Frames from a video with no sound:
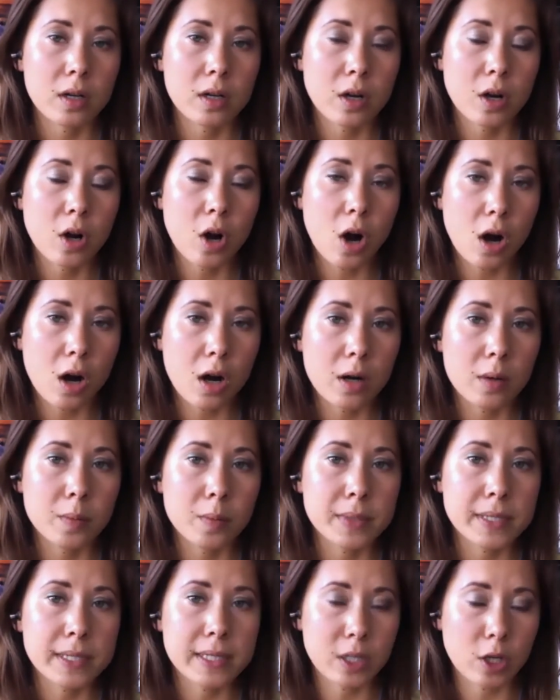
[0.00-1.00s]
carb
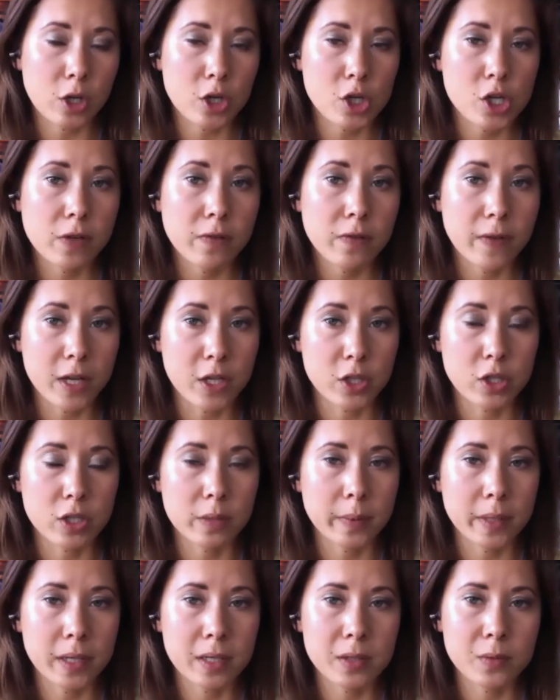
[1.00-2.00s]
starchy
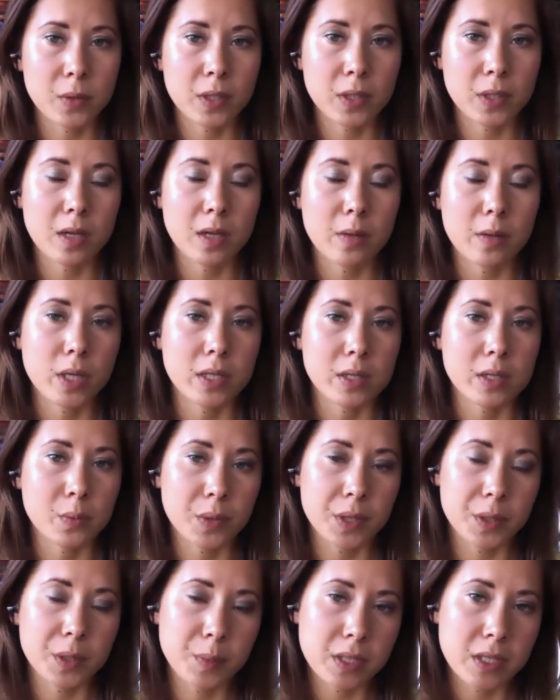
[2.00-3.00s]
vegetables, which can be a
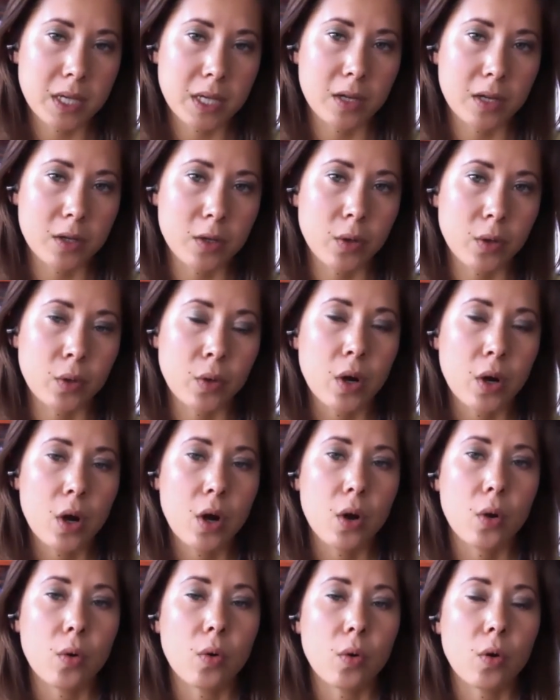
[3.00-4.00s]
sweet potato
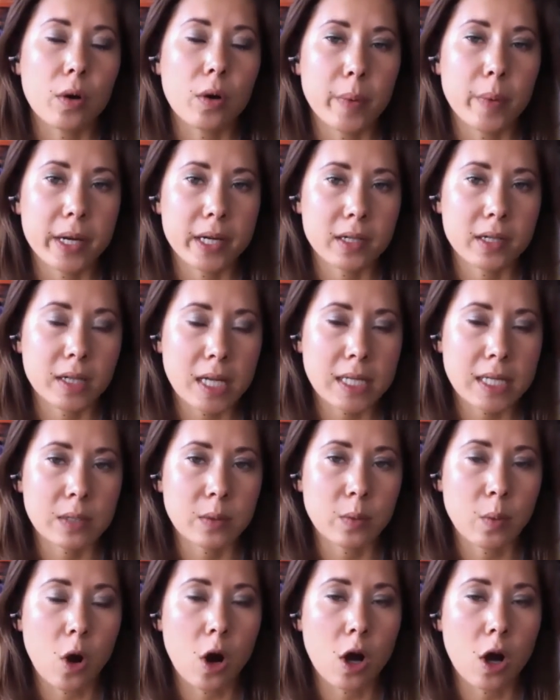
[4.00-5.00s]
or butternut
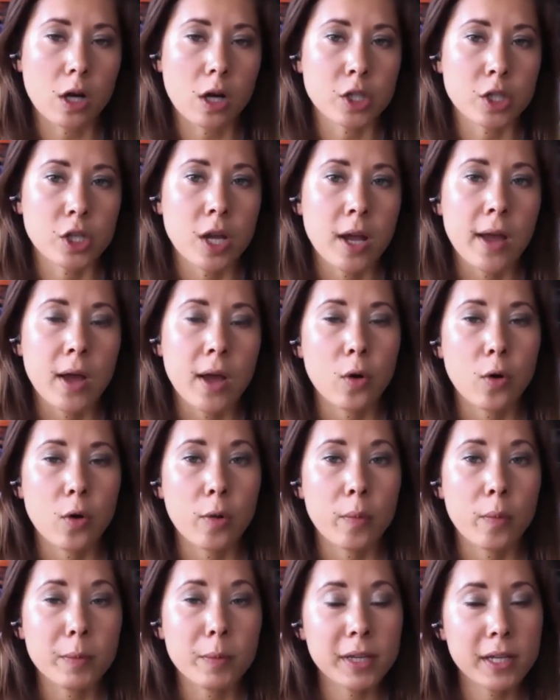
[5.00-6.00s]
squash, or
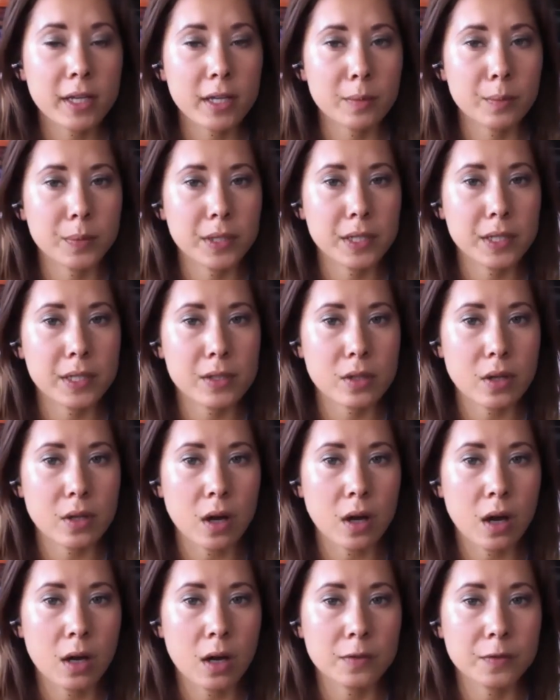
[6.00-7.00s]
maybe a piece
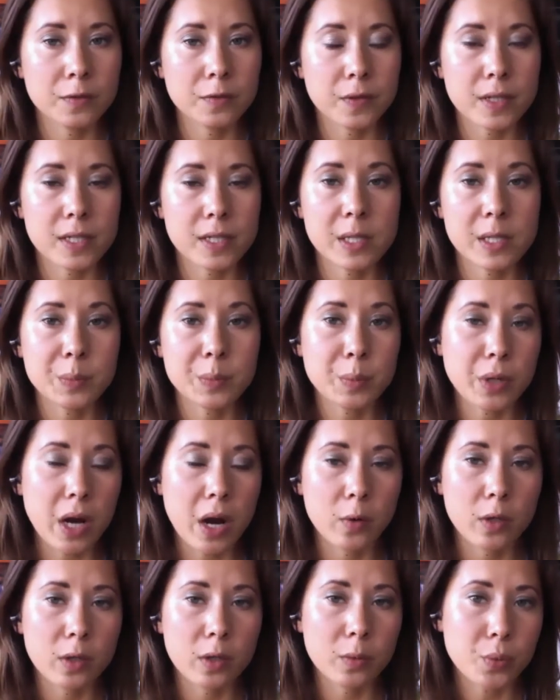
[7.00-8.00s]
of
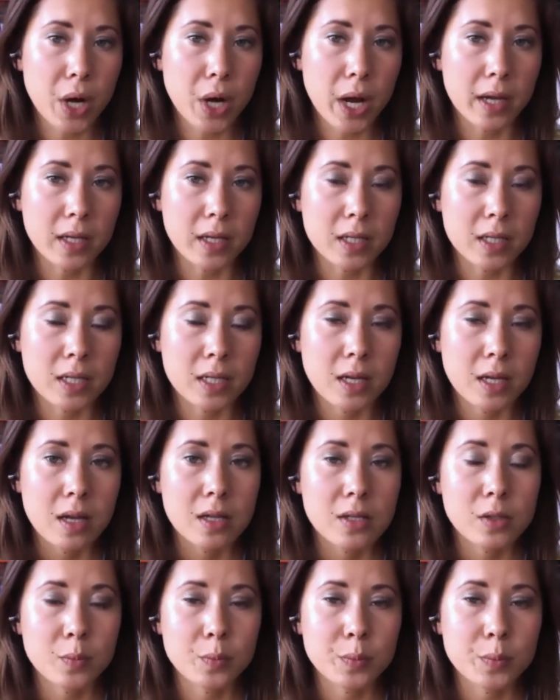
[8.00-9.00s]
sprouted bread.
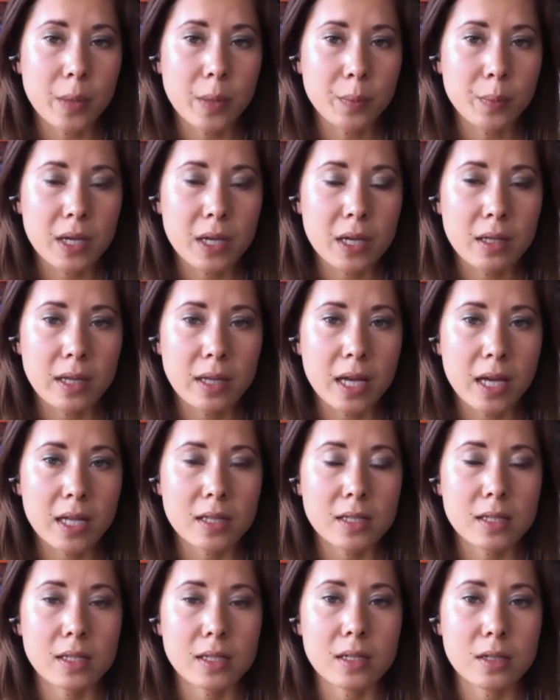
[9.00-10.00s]
So something
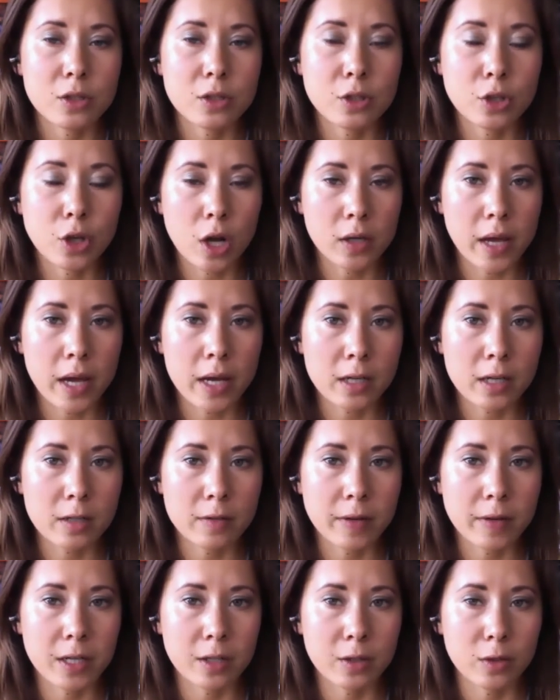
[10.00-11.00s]
that's not
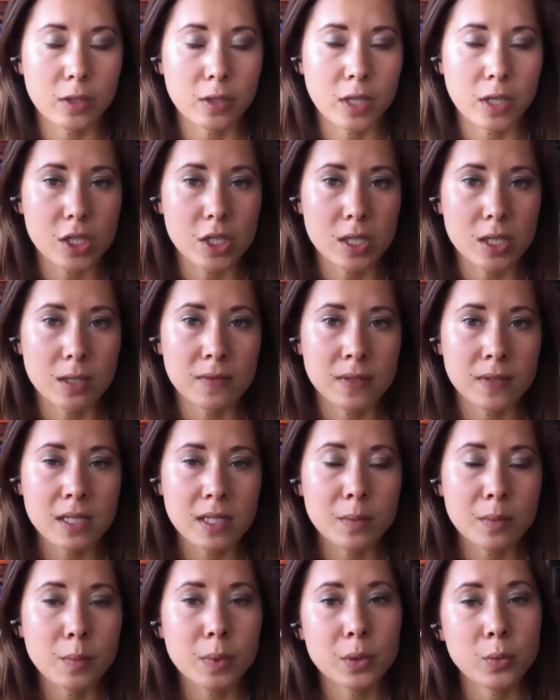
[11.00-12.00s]
aggravating your digestive
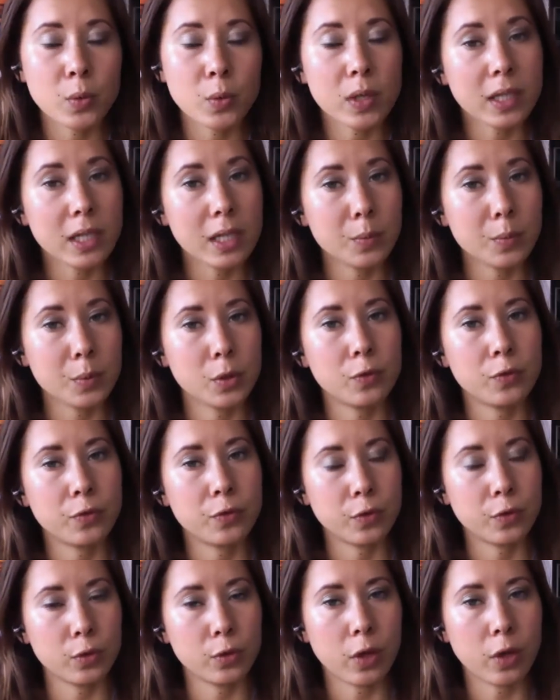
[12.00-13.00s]
system but will keep you
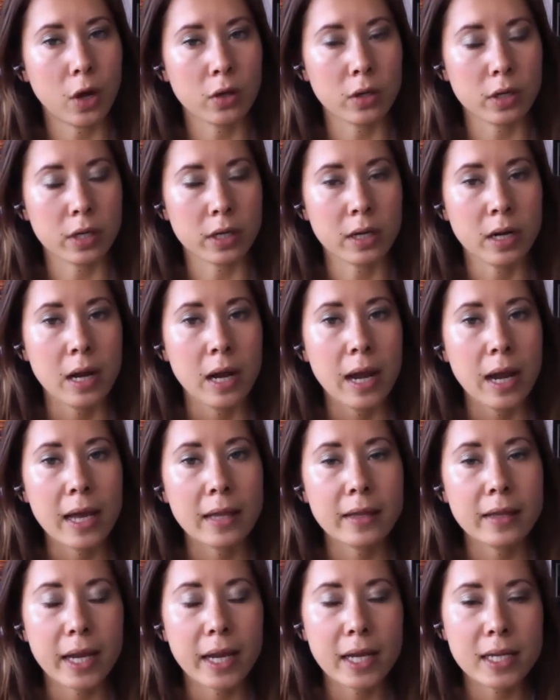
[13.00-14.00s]
full longer.
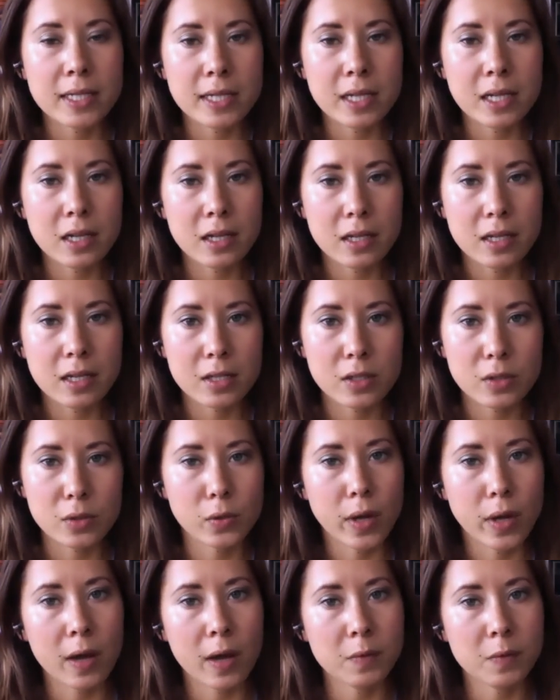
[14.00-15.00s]
And the idea is to
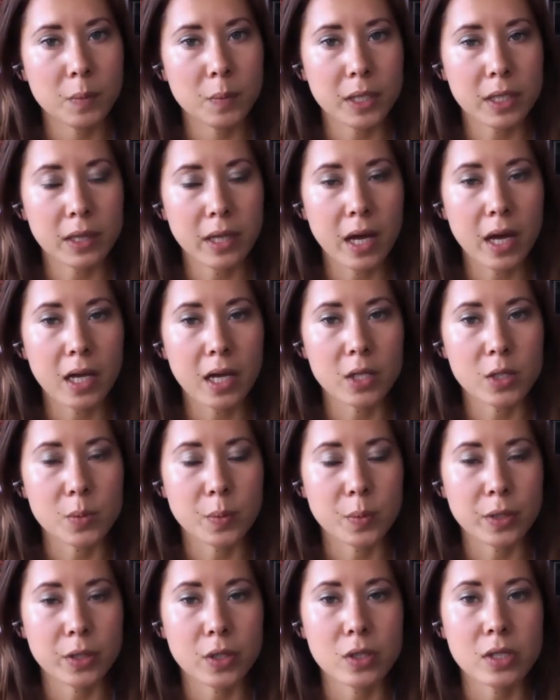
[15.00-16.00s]
have a big lunch,
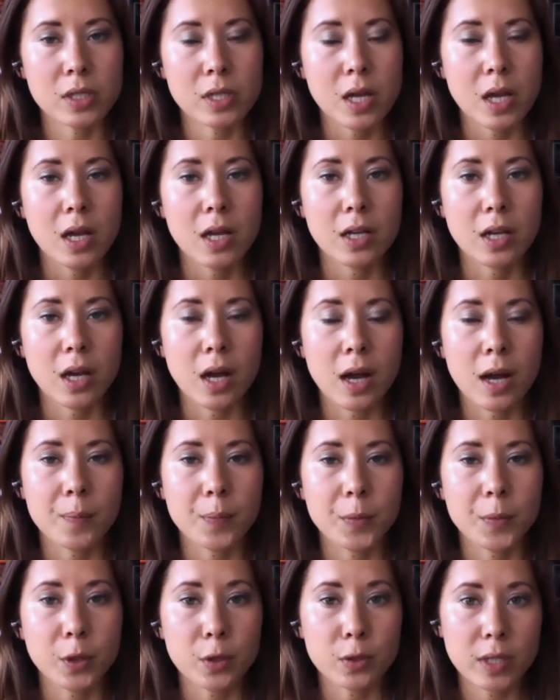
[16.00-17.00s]
because
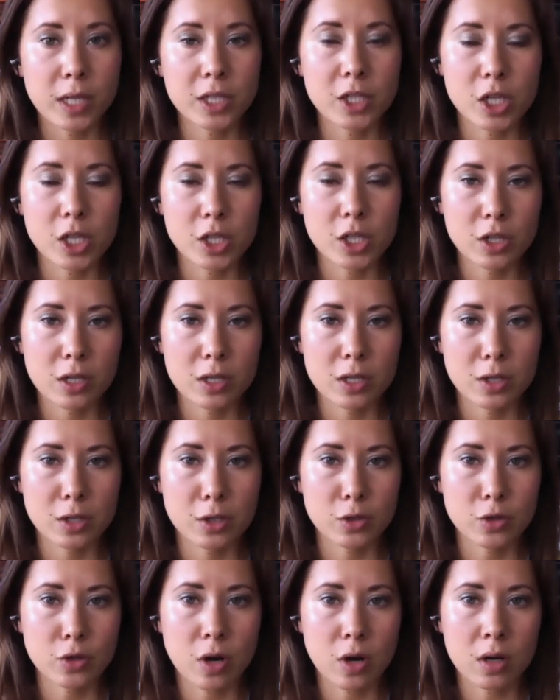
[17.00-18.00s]
your digestion is the
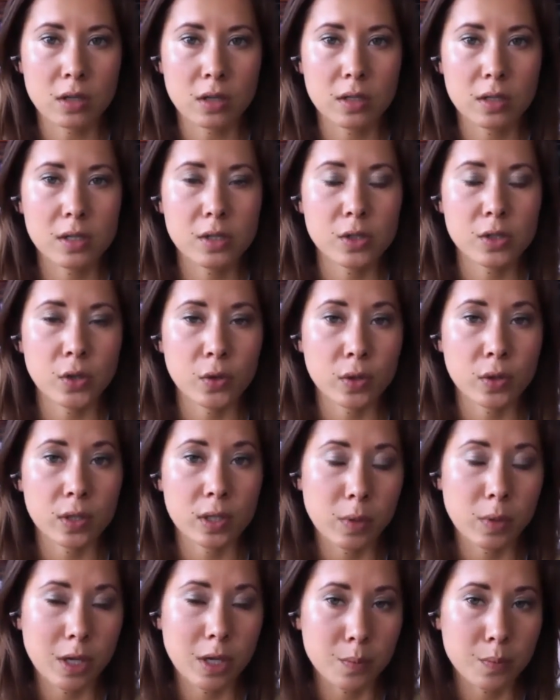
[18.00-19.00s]
strongest, so you're going to
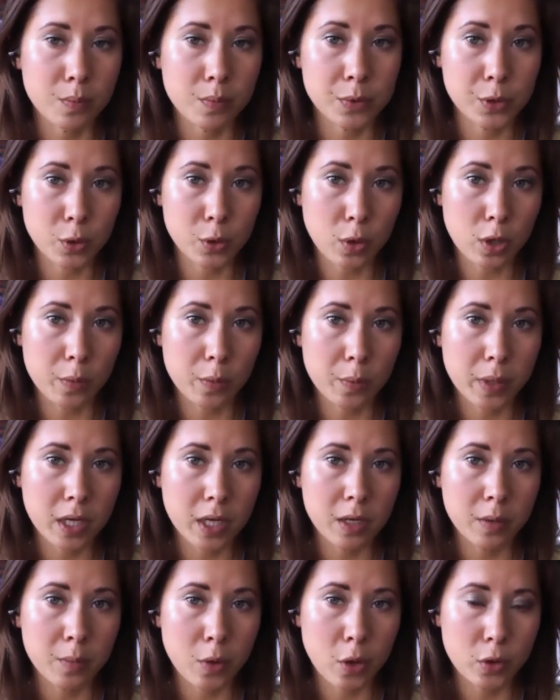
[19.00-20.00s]
be absorbing
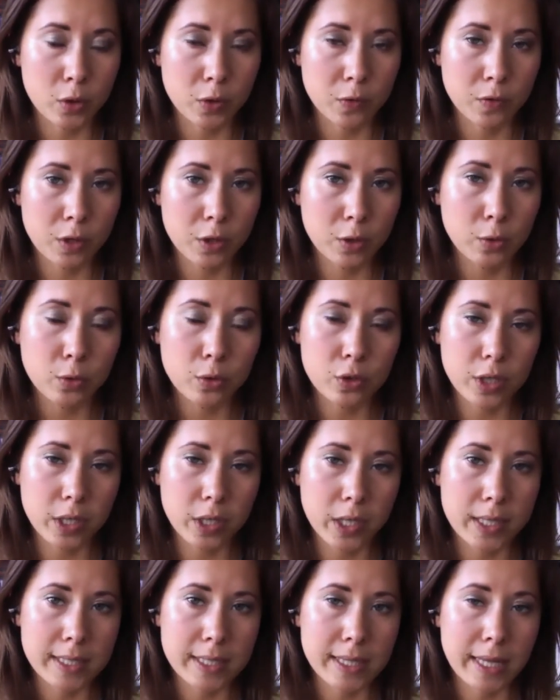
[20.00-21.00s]
most of the
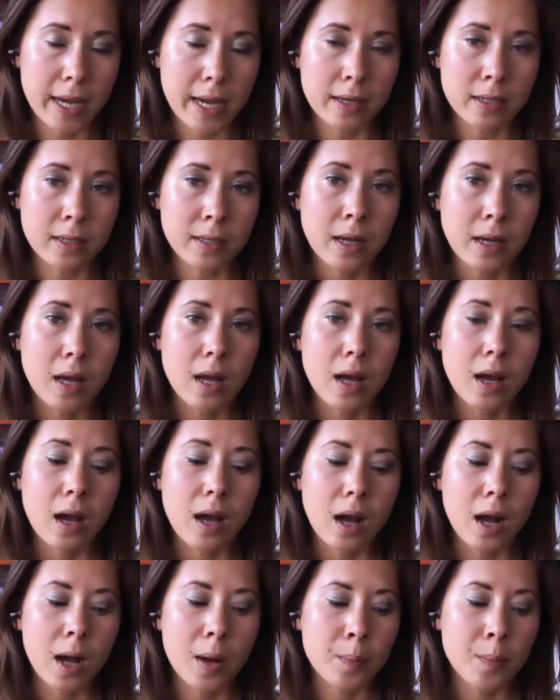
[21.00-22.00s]
nutrients then,
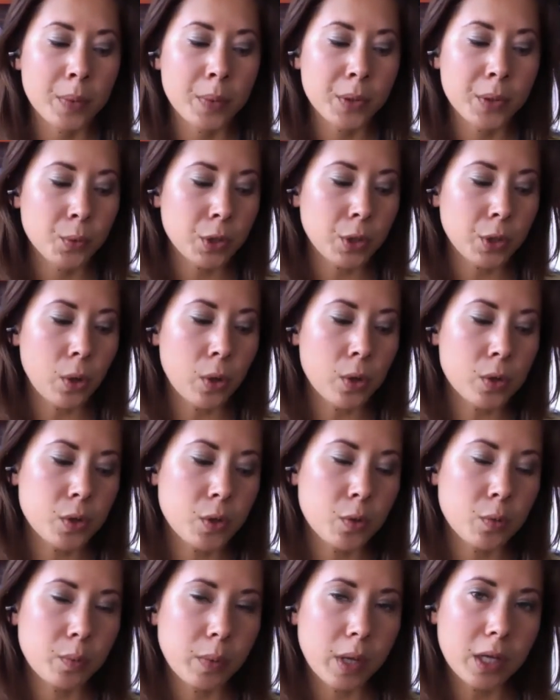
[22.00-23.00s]
but it will also
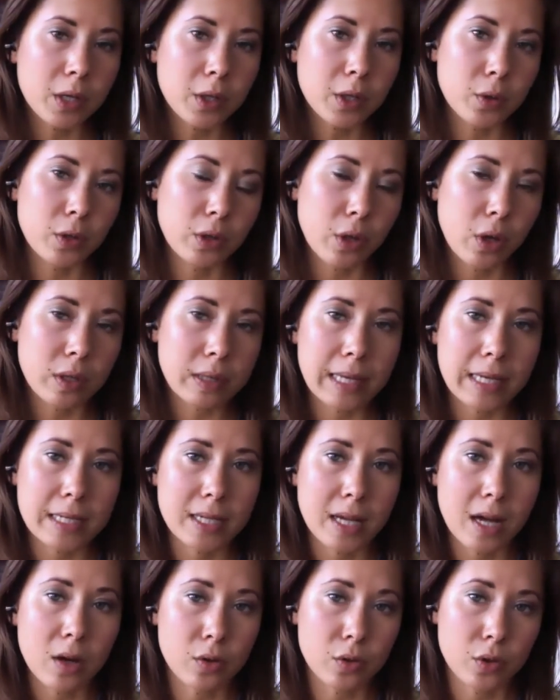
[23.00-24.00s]
make you a lot less
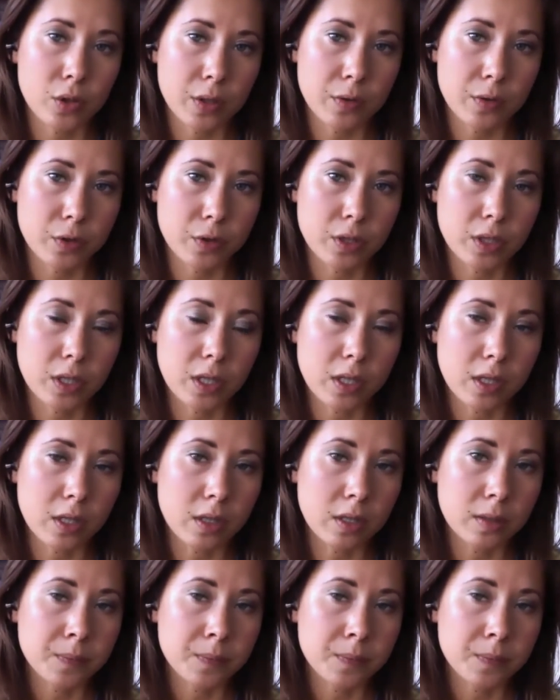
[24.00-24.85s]
hungry for dinner,